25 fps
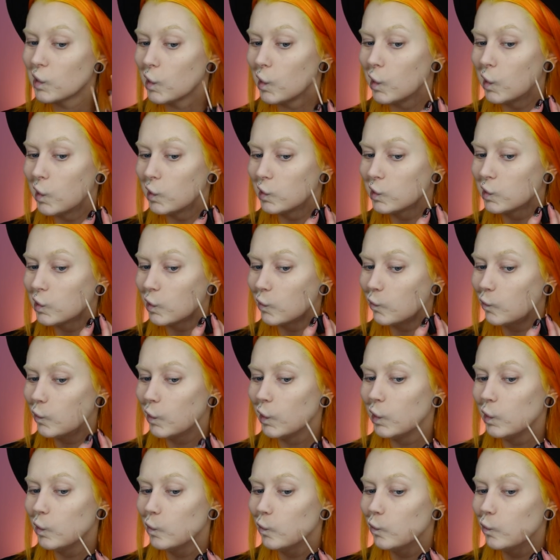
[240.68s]
it on some
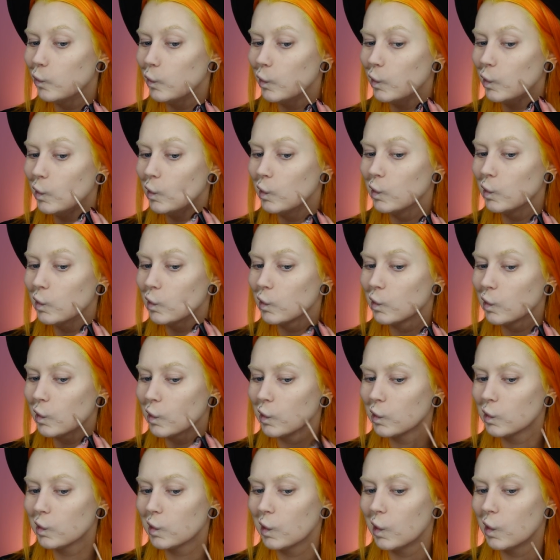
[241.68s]
pimples
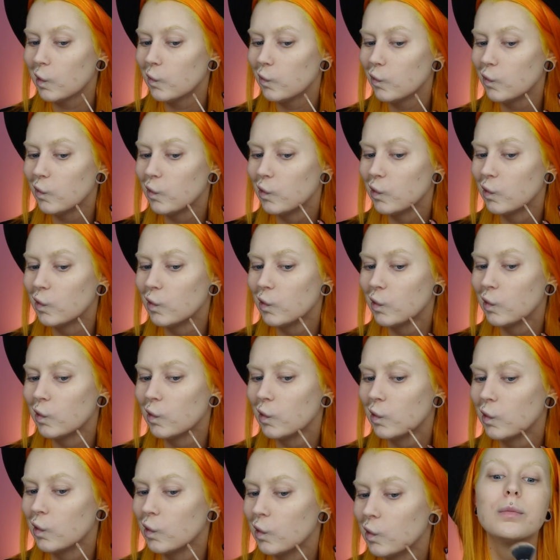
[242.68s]
and stuff.
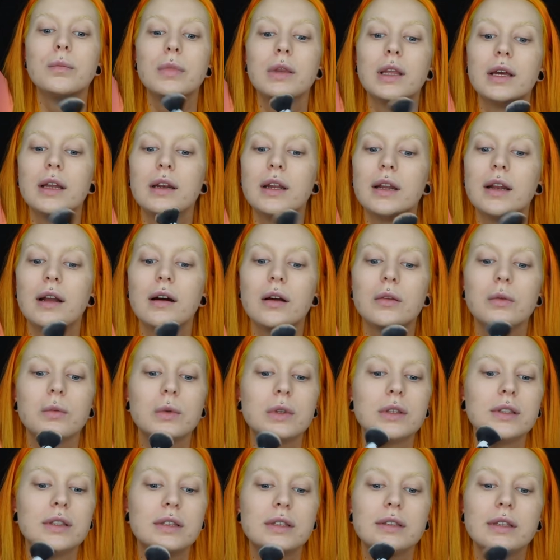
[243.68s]
Blend it out
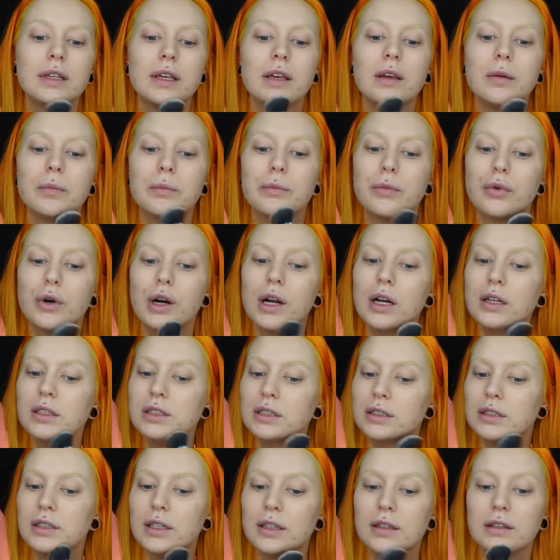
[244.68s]
with the same
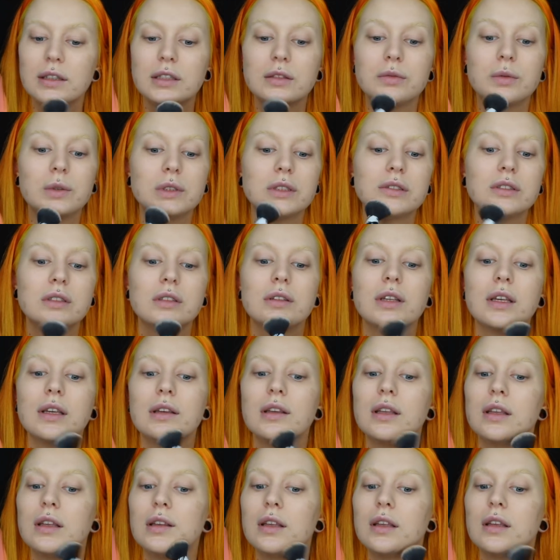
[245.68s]
brush and this was
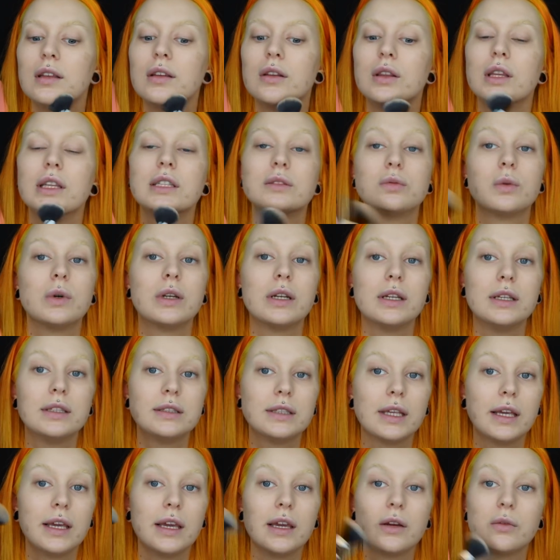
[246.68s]
uh, this one
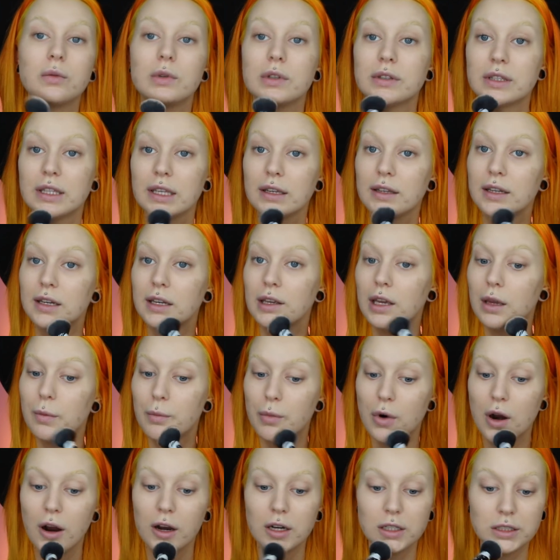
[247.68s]
is a Real Technique
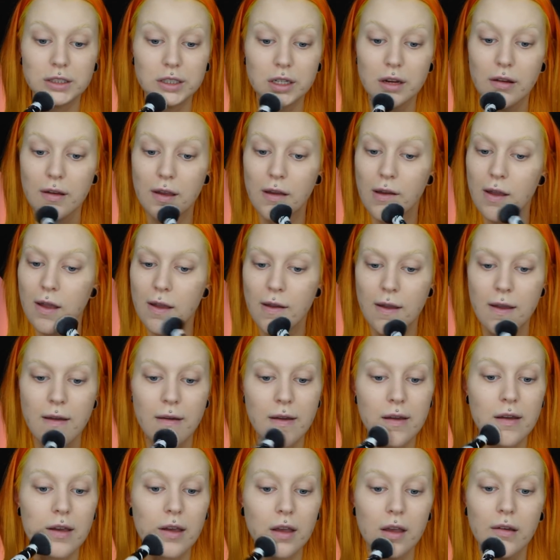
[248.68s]
brush.
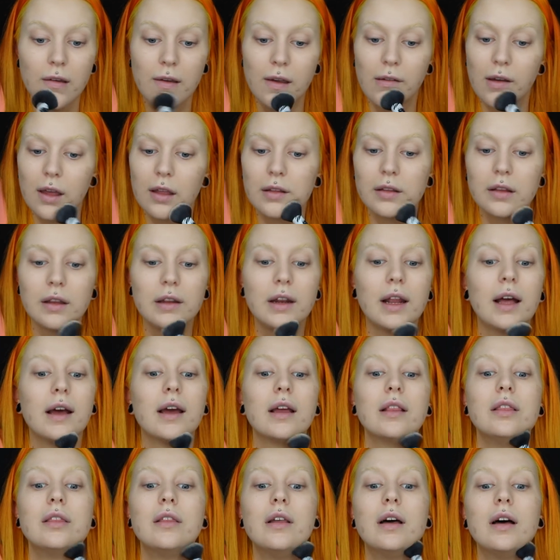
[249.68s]

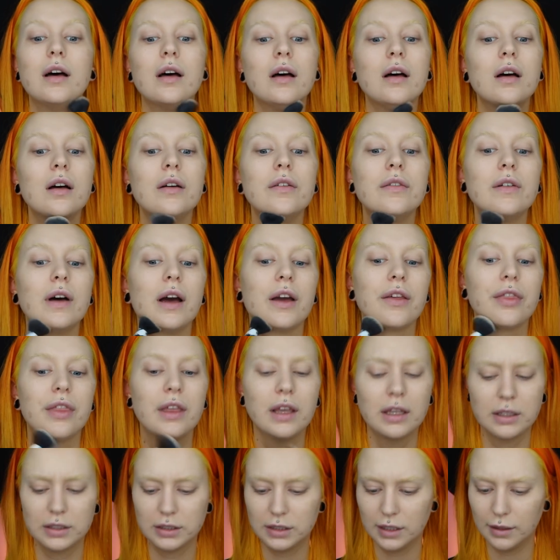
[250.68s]
I love, I
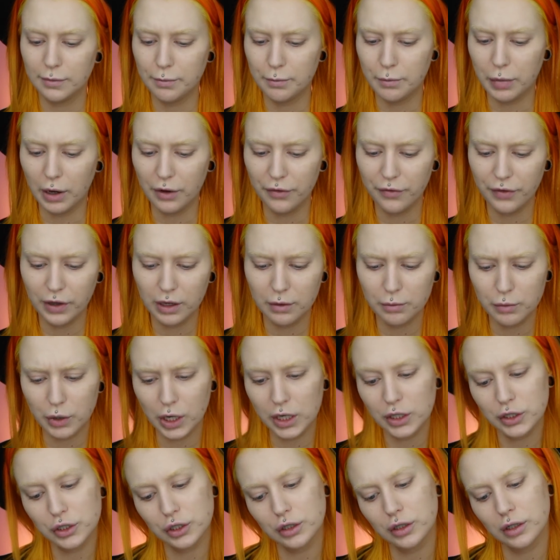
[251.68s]
think it's the buffing
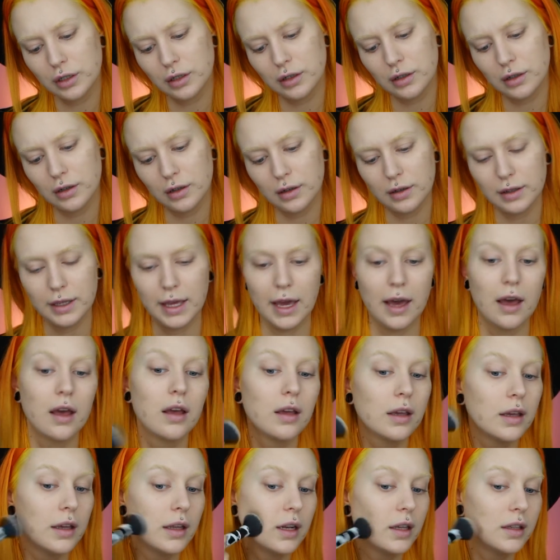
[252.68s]
brush. Yeah,
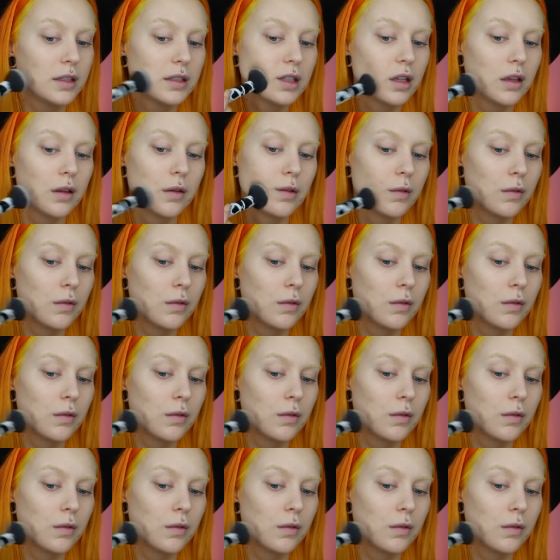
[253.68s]
it is.